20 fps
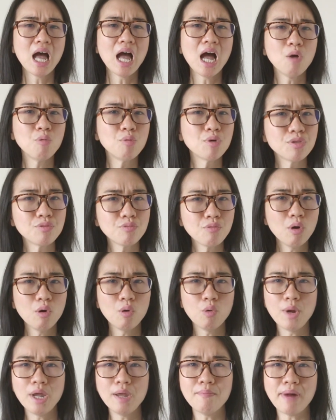Our
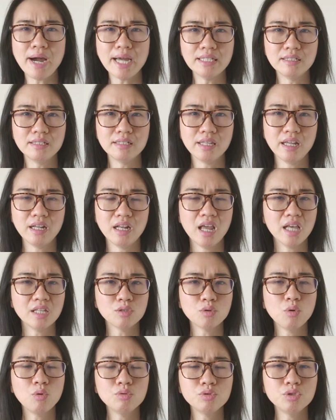throwaway mindset
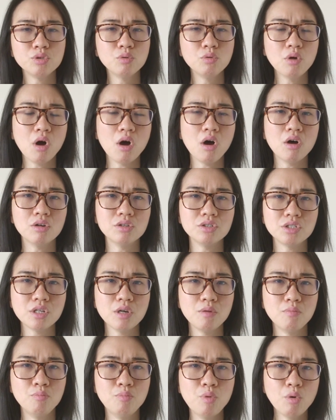has also
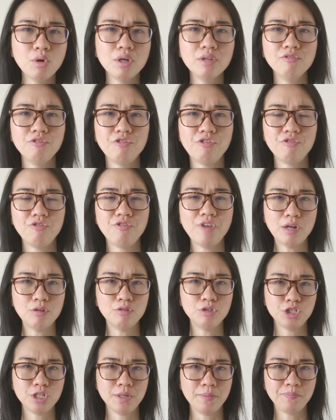caused broken
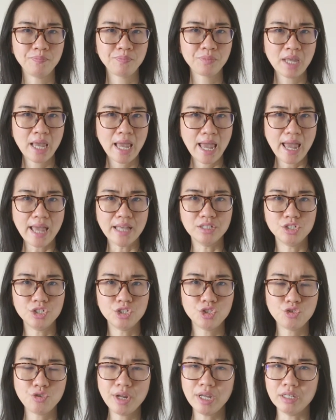fellowship and
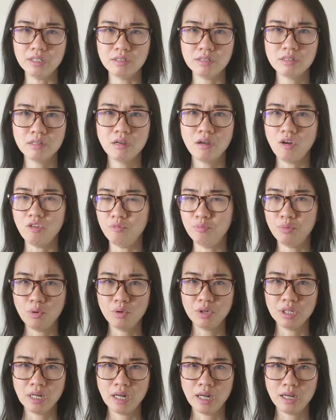strains of
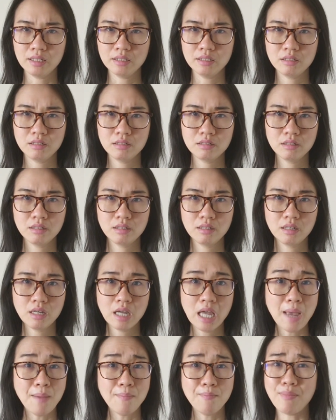broken hearts.
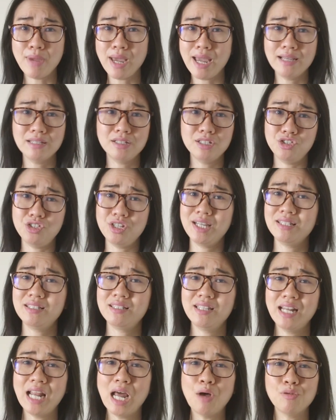May I
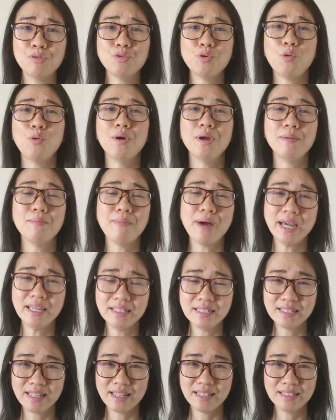suggest that our throwaway
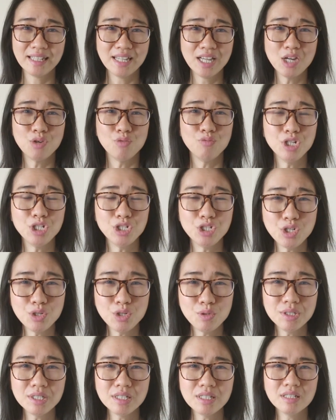mindset
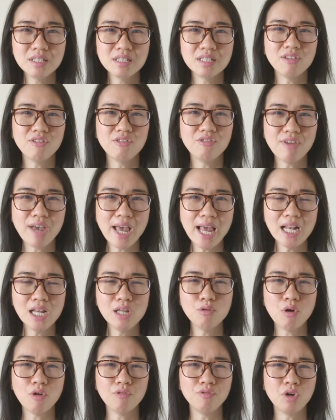reduces the
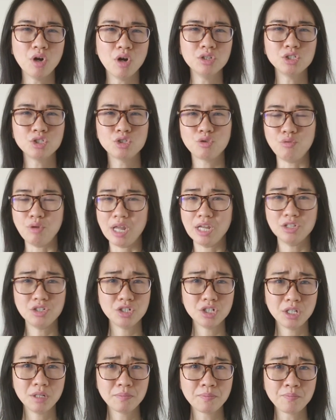value of God's
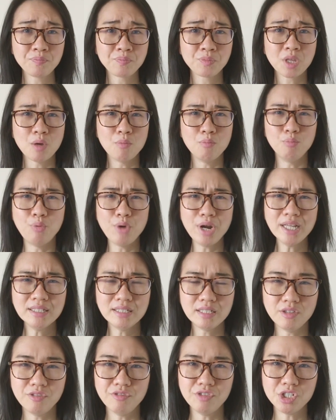creation,
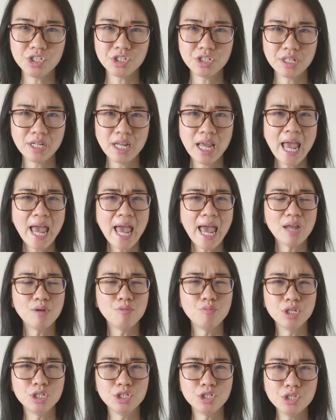brings division,
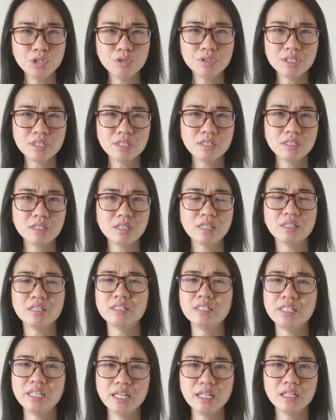and reduces
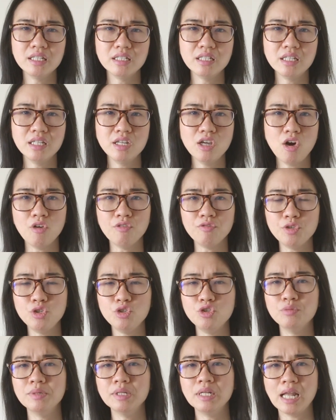the dignity of
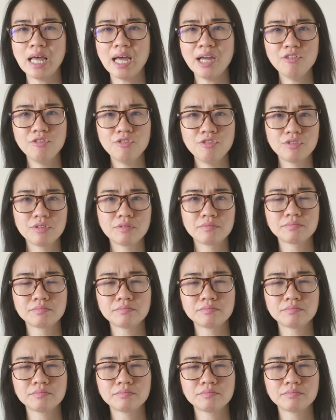human life?